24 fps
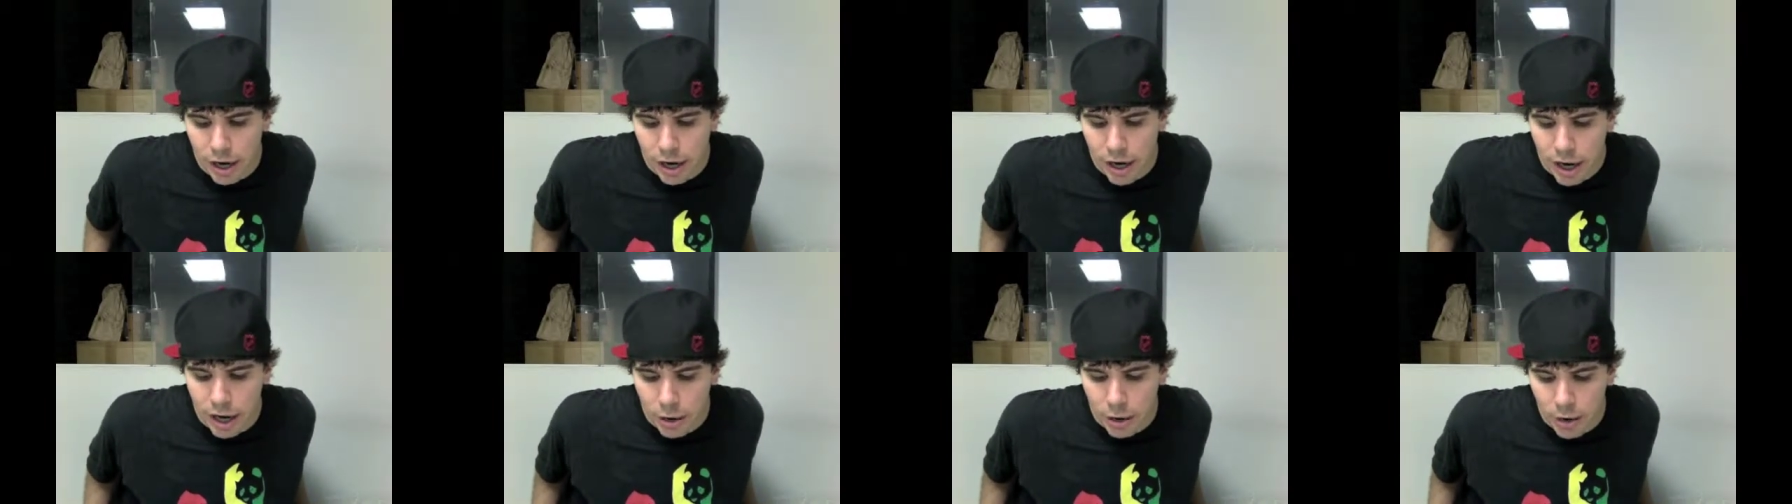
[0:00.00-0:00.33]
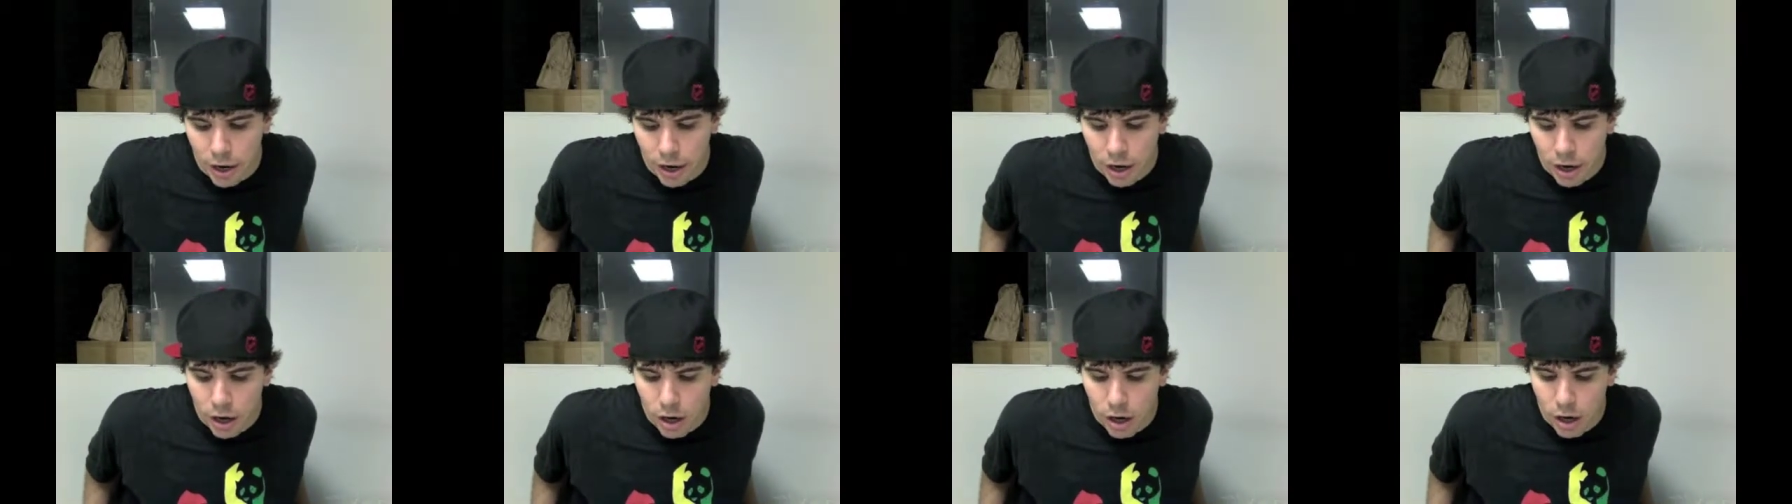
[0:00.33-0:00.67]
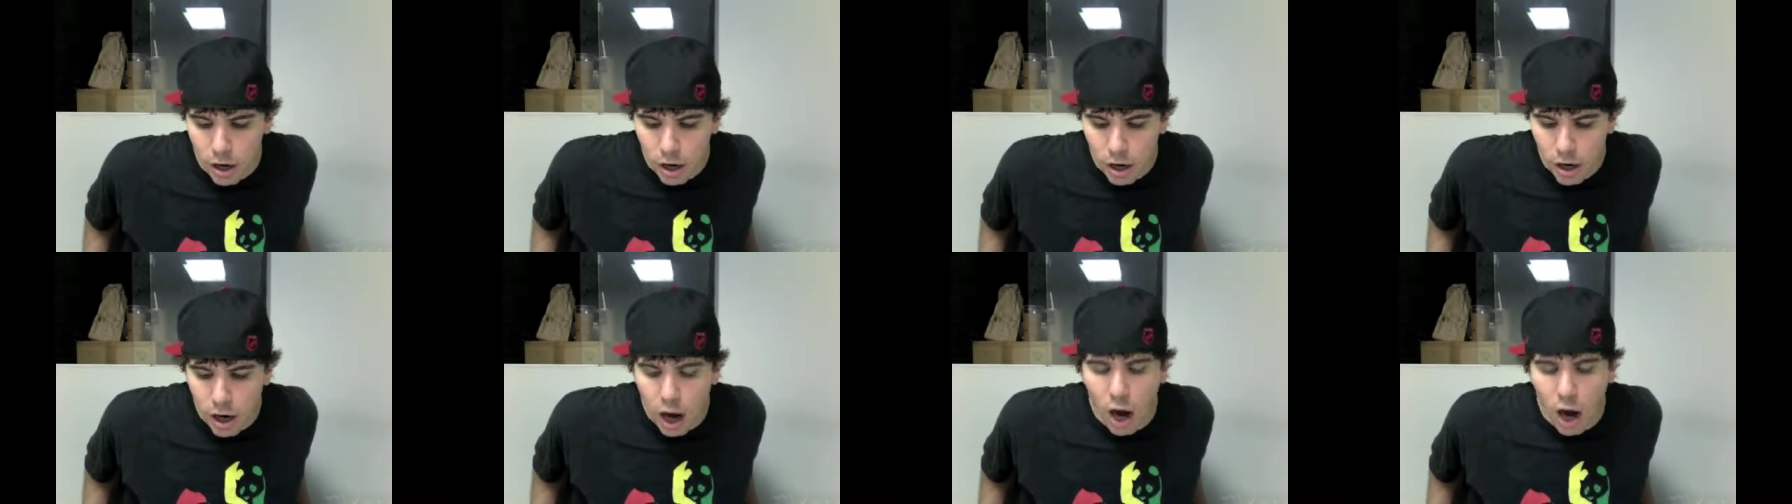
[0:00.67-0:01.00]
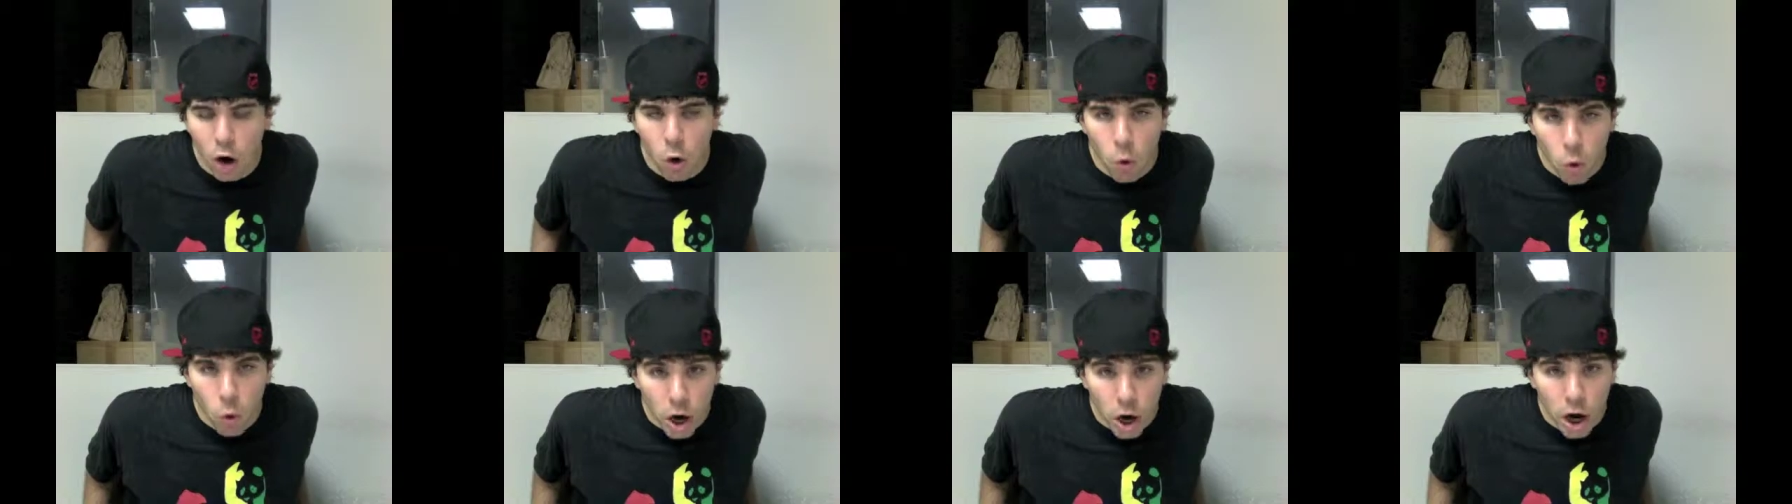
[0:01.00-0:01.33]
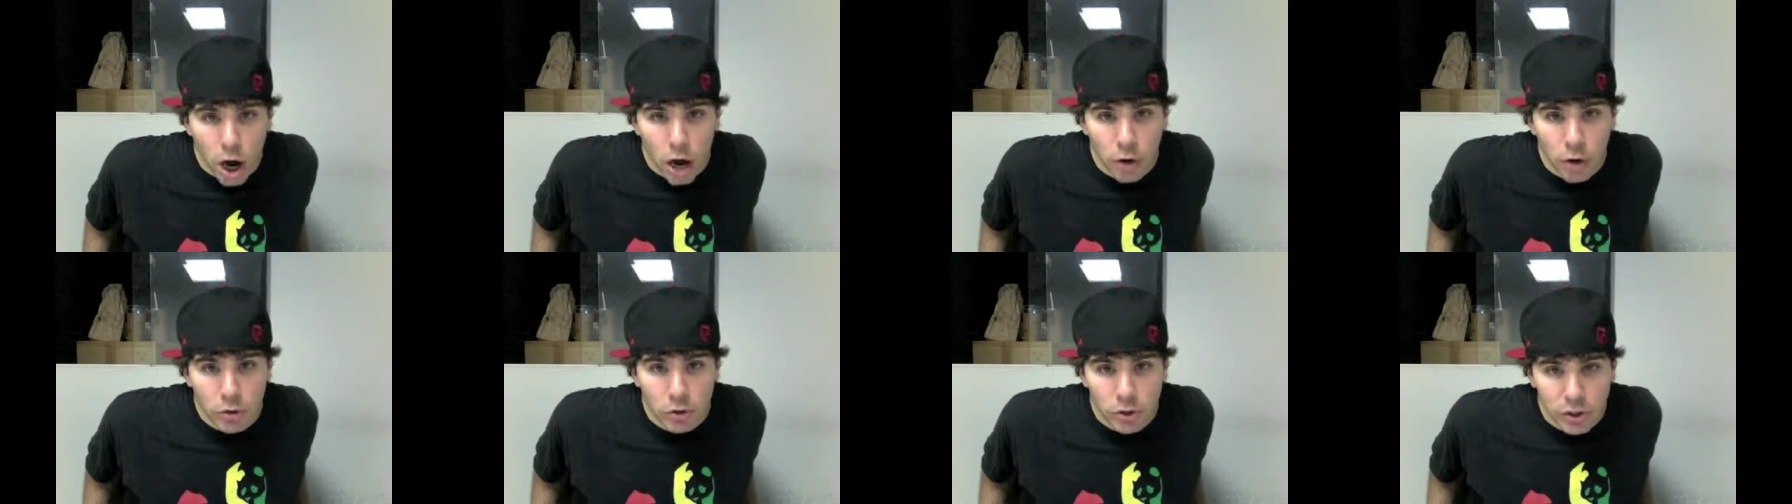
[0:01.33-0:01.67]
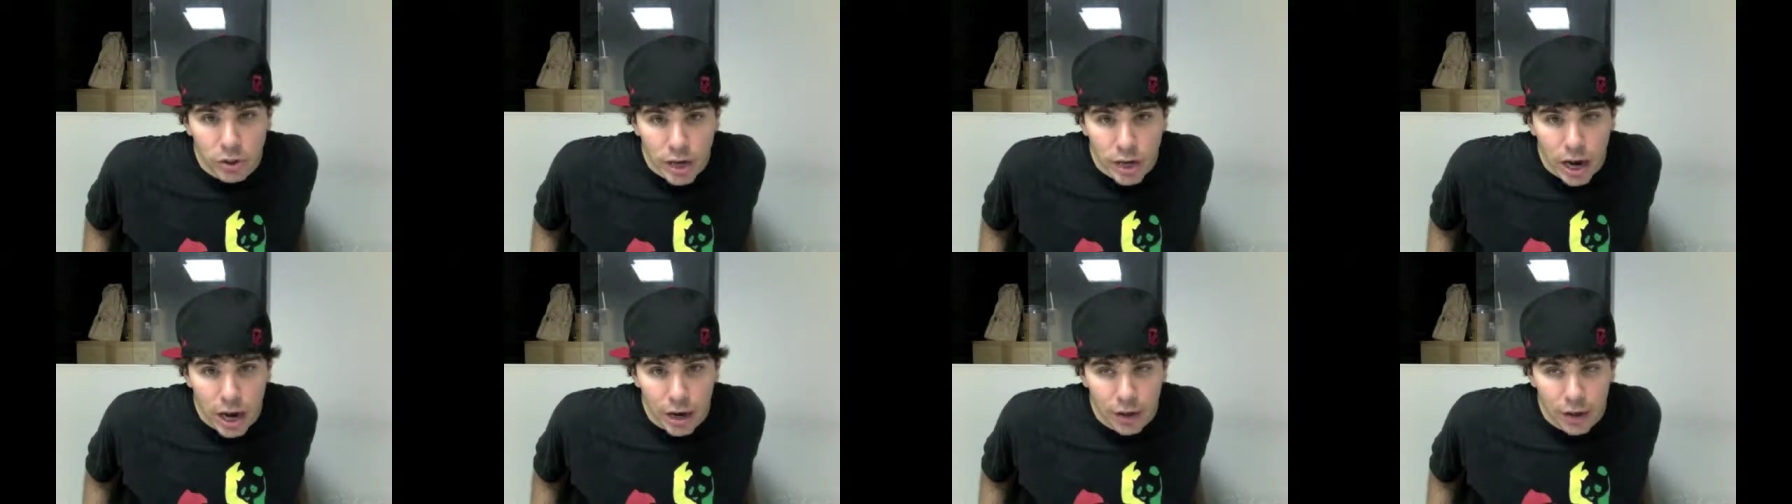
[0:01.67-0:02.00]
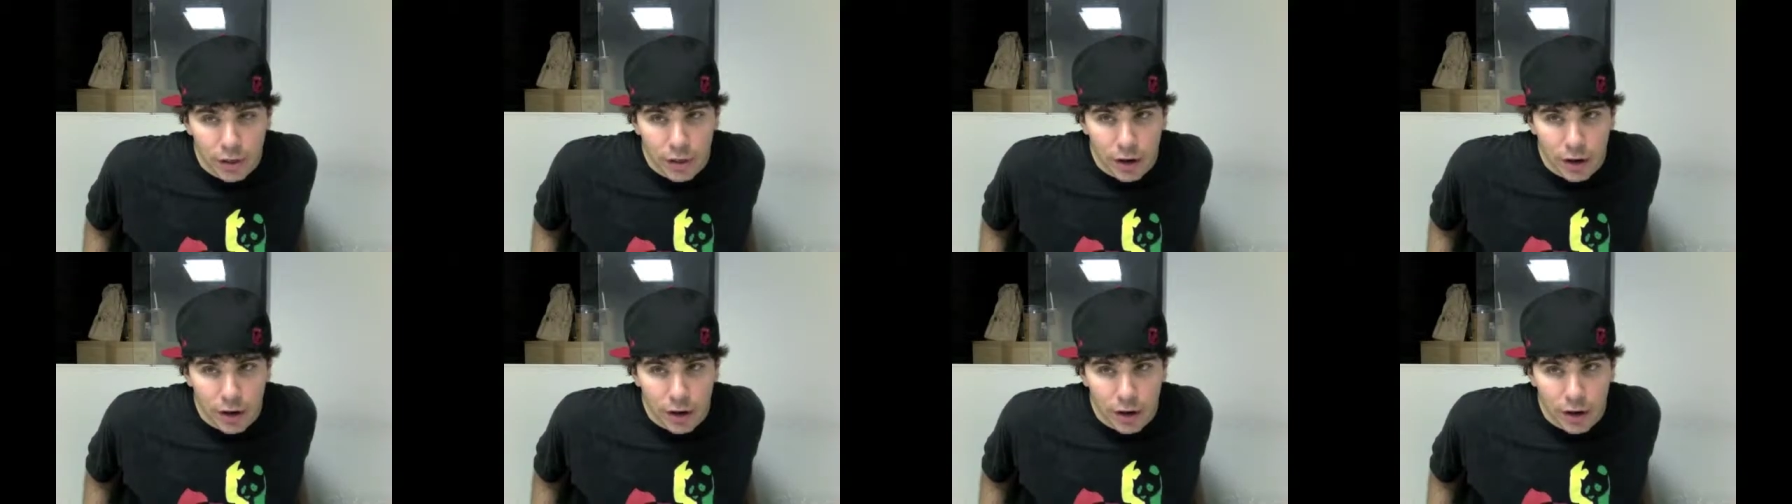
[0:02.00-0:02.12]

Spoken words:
Anyway, I was standing